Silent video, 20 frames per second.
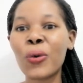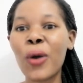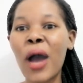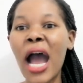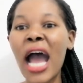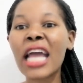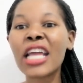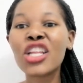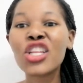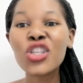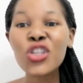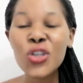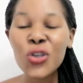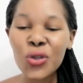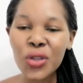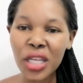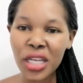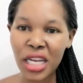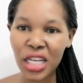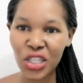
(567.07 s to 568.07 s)
I knew
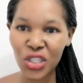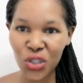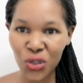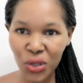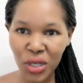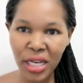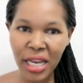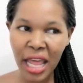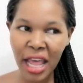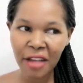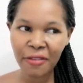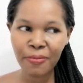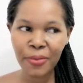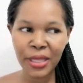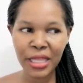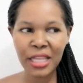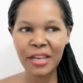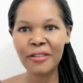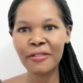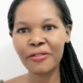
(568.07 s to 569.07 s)
that I shouldn't have, but
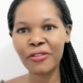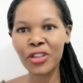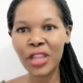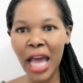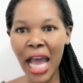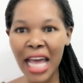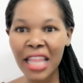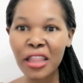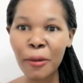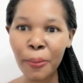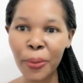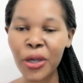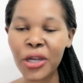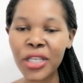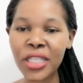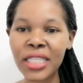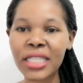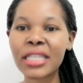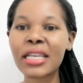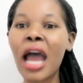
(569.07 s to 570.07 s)
then for the other
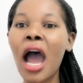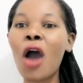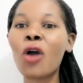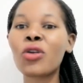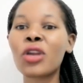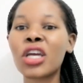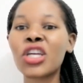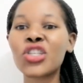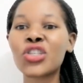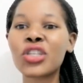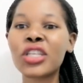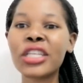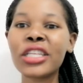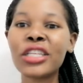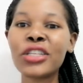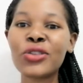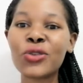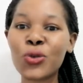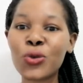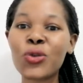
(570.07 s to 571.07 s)
person I would
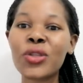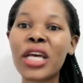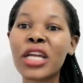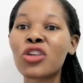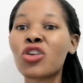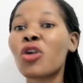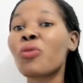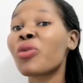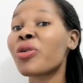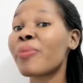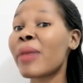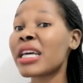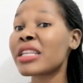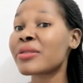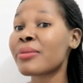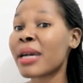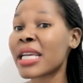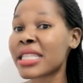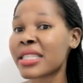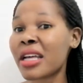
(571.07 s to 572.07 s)
actually do that, compromise
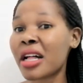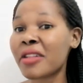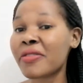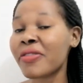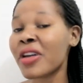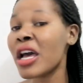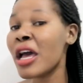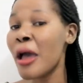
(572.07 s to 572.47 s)
myself.